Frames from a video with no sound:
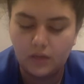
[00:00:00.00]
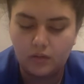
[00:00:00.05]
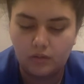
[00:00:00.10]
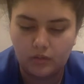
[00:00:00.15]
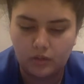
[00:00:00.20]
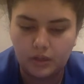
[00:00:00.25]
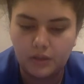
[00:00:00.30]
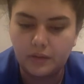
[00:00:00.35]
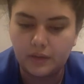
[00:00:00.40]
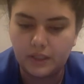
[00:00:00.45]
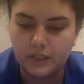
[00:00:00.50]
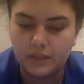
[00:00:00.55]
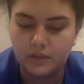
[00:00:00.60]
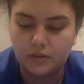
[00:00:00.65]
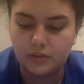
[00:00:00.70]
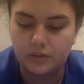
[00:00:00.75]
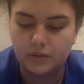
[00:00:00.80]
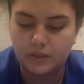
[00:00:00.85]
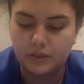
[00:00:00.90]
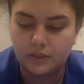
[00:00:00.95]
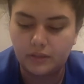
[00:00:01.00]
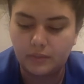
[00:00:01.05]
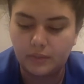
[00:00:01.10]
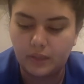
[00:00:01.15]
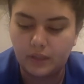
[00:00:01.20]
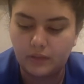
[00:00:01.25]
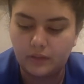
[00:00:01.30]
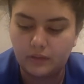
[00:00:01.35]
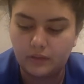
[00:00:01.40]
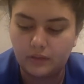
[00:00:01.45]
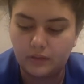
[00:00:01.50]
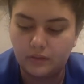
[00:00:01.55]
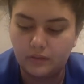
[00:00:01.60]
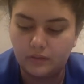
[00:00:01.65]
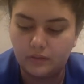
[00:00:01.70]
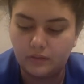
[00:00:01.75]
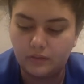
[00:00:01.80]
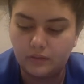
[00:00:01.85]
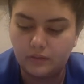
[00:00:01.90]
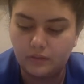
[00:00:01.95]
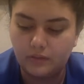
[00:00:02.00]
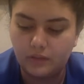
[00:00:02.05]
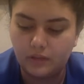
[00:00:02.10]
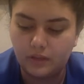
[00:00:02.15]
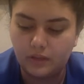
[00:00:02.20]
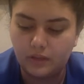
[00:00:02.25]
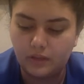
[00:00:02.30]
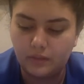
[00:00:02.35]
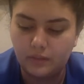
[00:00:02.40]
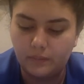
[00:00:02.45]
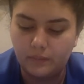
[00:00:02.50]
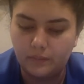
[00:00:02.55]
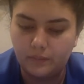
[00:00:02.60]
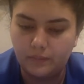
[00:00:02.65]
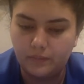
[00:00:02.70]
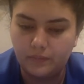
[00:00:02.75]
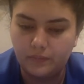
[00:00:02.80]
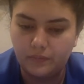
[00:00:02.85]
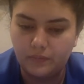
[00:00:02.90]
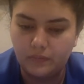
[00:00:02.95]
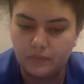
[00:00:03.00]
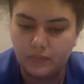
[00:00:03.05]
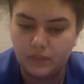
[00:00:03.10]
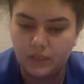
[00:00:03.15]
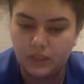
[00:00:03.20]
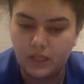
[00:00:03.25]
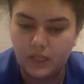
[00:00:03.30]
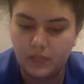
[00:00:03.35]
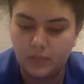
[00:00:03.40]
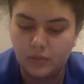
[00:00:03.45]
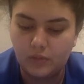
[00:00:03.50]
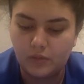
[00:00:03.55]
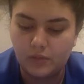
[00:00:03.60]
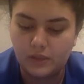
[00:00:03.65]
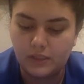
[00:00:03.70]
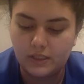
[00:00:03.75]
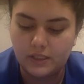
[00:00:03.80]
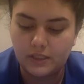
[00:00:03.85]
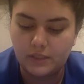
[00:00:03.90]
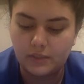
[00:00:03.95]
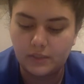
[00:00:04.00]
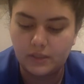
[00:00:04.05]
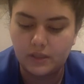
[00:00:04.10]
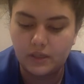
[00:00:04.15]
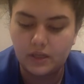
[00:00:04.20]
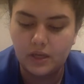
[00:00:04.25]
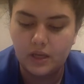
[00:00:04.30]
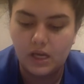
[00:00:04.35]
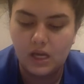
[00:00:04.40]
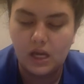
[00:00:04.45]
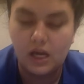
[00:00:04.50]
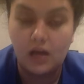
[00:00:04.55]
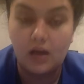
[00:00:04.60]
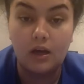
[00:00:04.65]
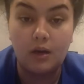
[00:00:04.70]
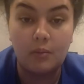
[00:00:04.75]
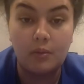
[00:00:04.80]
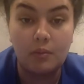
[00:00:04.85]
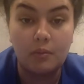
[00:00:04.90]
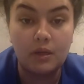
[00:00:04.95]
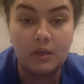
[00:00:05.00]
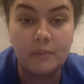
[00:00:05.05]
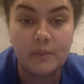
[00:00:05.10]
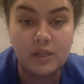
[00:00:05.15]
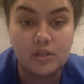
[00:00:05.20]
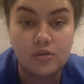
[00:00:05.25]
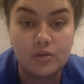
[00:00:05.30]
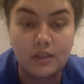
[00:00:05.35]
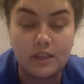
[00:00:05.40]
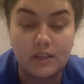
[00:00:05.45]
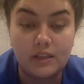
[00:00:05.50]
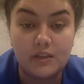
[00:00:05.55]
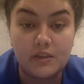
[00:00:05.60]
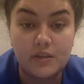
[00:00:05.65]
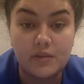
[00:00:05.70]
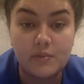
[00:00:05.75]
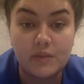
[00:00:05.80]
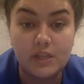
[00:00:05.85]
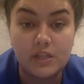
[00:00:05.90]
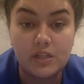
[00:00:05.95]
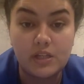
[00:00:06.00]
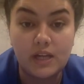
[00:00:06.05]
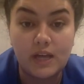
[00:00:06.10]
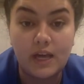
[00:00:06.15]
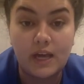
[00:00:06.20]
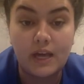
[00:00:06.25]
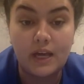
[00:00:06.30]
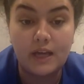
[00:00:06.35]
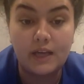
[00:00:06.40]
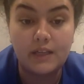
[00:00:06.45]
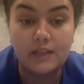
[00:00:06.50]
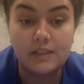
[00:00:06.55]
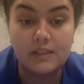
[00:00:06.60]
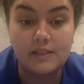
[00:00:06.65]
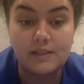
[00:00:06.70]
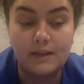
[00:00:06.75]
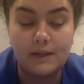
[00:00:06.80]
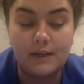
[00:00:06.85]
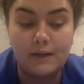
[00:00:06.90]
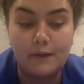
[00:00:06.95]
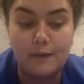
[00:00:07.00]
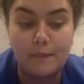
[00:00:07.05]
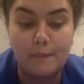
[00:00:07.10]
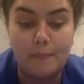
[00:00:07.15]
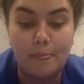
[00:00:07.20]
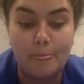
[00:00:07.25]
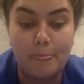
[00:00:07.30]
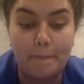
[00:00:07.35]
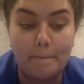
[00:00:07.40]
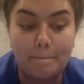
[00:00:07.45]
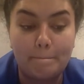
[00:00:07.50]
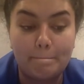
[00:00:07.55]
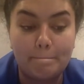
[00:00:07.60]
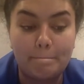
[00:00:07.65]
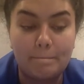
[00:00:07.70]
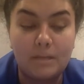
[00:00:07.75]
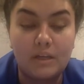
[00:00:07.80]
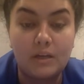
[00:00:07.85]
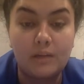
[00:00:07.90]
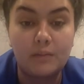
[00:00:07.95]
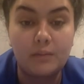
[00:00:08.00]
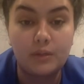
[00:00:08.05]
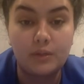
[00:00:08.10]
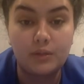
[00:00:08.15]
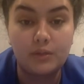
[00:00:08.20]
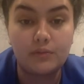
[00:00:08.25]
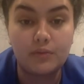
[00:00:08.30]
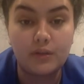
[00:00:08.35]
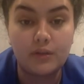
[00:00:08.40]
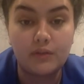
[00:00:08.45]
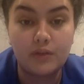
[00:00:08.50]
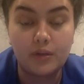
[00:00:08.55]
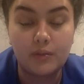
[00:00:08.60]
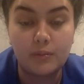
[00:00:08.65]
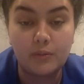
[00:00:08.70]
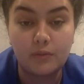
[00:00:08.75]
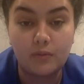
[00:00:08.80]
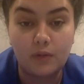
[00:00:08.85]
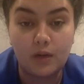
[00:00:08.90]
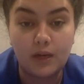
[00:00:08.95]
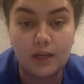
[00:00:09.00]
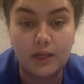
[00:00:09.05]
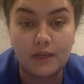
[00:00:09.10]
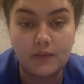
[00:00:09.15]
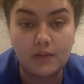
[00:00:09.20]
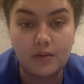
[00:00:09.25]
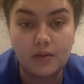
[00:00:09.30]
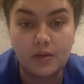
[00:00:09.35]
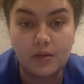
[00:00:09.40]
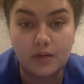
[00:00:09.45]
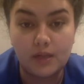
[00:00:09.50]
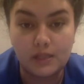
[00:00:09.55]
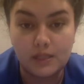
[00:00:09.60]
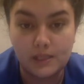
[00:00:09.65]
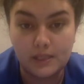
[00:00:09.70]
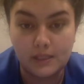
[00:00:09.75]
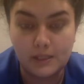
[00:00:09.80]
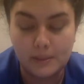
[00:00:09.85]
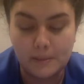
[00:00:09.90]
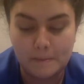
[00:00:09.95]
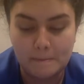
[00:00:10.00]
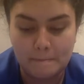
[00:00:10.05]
I already told her about the hypoglycemic. I'm gonna make sure that this patient has a meal in front of her before I give her her insulin,